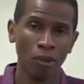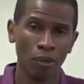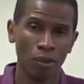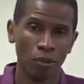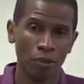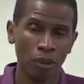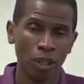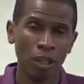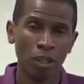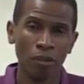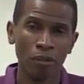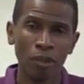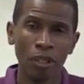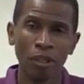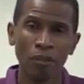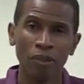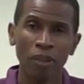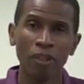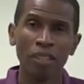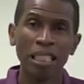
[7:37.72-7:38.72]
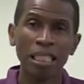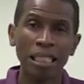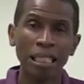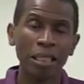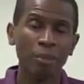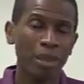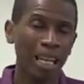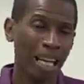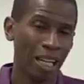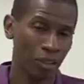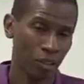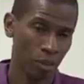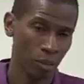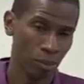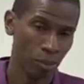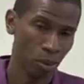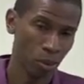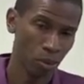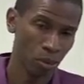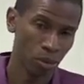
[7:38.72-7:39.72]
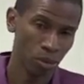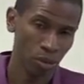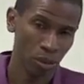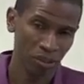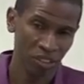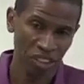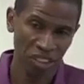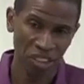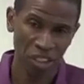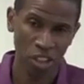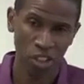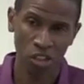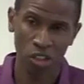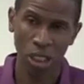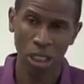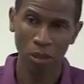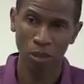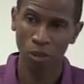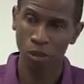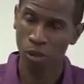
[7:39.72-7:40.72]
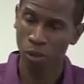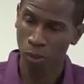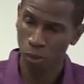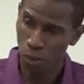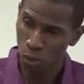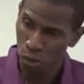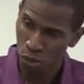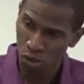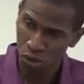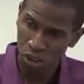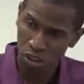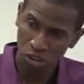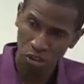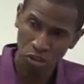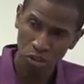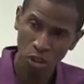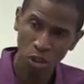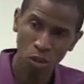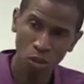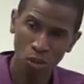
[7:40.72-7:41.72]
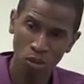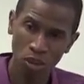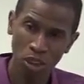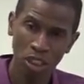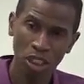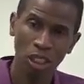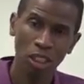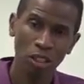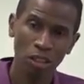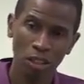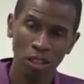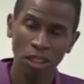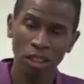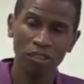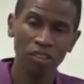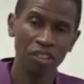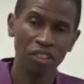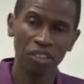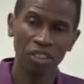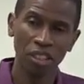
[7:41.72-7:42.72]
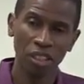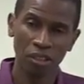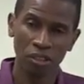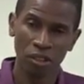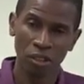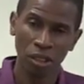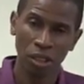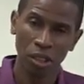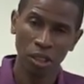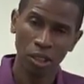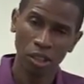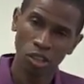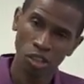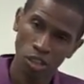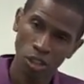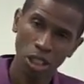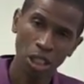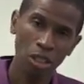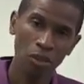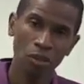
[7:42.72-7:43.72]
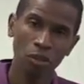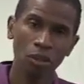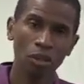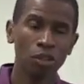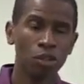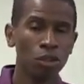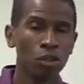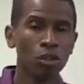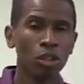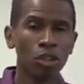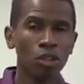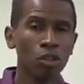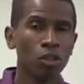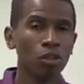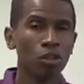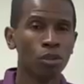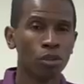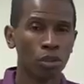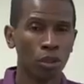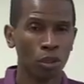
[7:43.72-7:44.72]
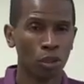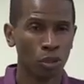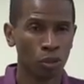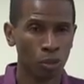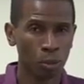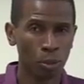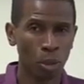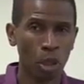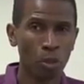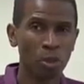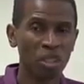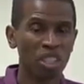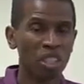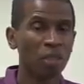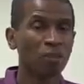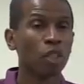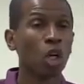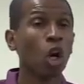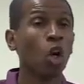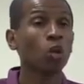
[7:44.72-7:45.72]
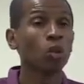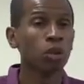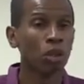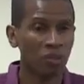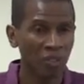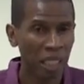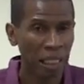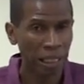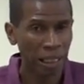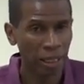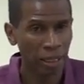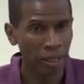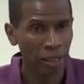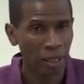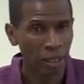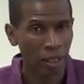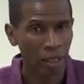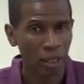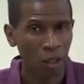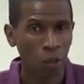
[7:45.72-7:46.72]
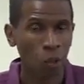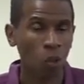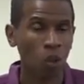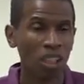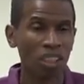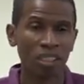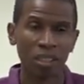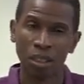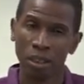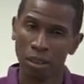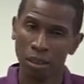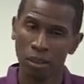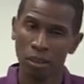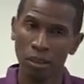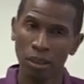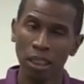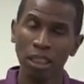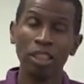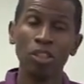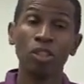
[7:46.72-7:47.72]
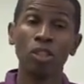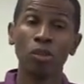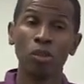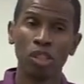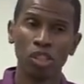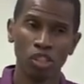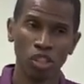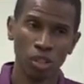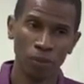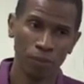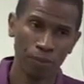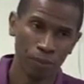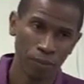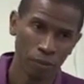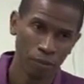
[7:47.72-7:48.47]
Very, very, very deep attributes of the sixth chakra. So when you see stones the color of the sixth chakra, you can use those for purposes of cultivating one's intuition,